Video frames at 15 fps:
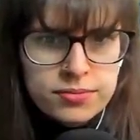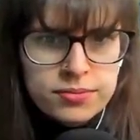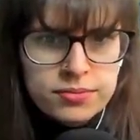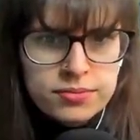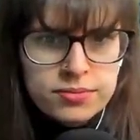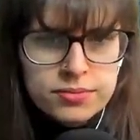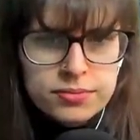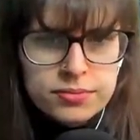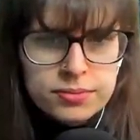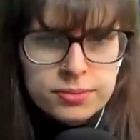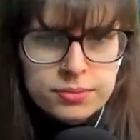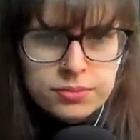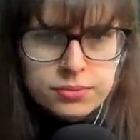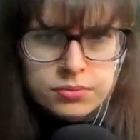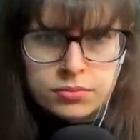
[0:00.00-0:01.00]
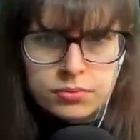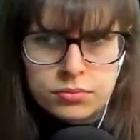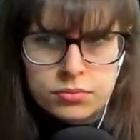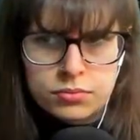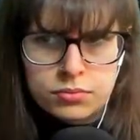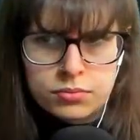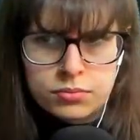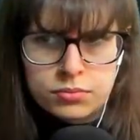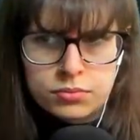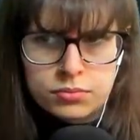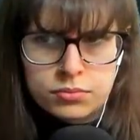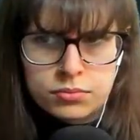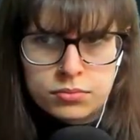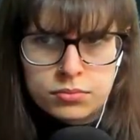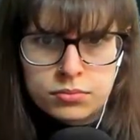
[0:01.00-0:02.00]

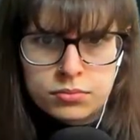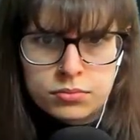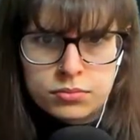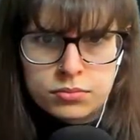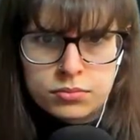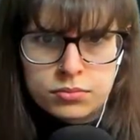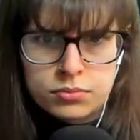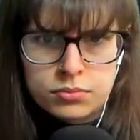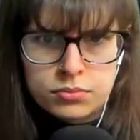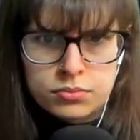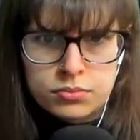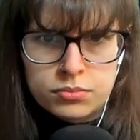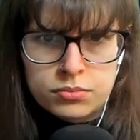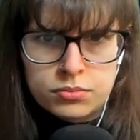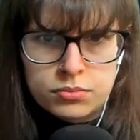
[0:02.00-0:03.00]
Nobody speaks.